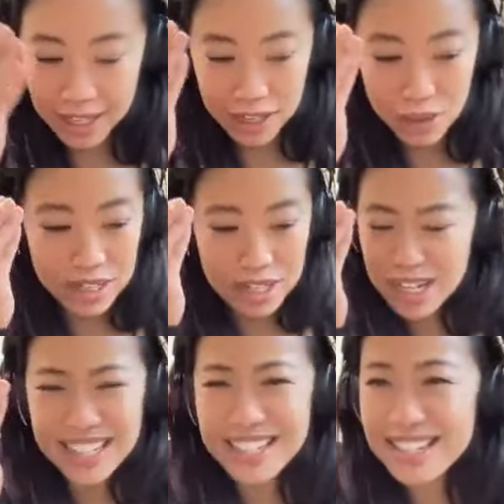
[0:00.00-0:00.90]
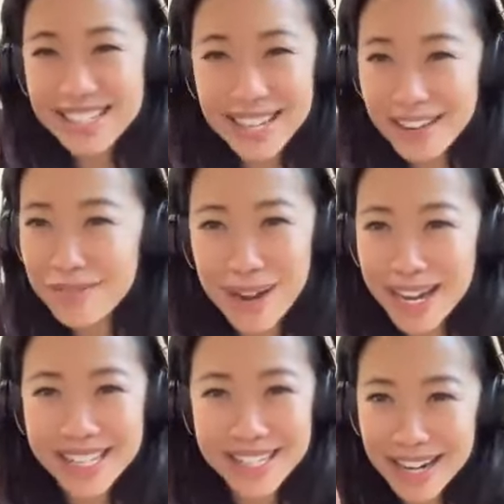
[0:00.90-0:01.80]
I don't, state of
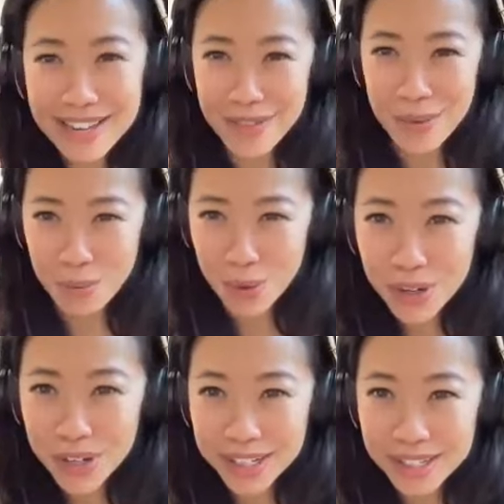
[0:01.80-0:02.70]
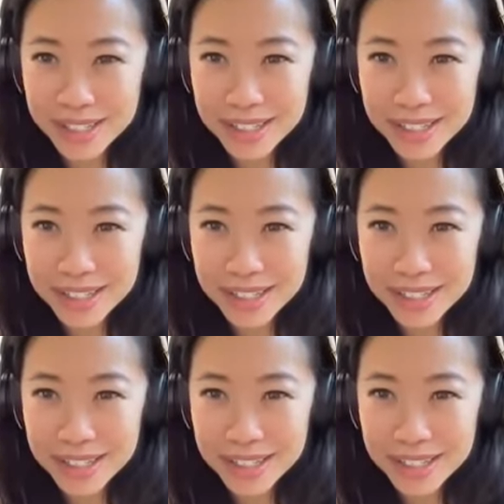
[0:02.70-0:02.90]
mind is not even the word